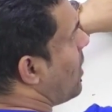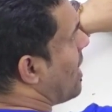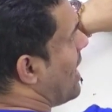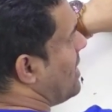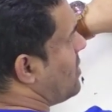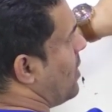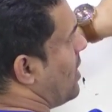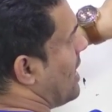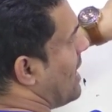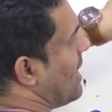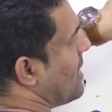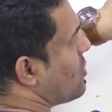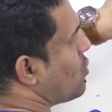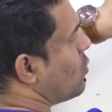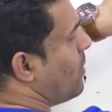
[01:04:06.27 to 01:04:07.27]
for h1
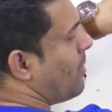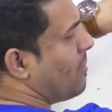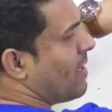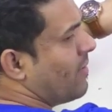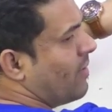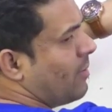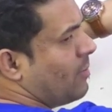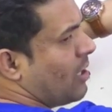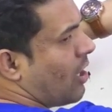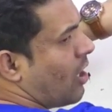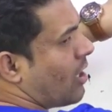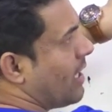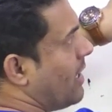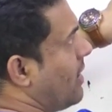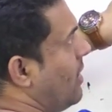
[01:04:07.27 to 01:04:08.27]
and h2 memory will be
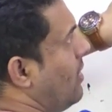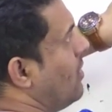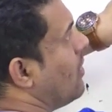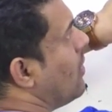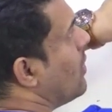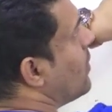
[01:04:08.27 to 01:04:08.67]
allocated?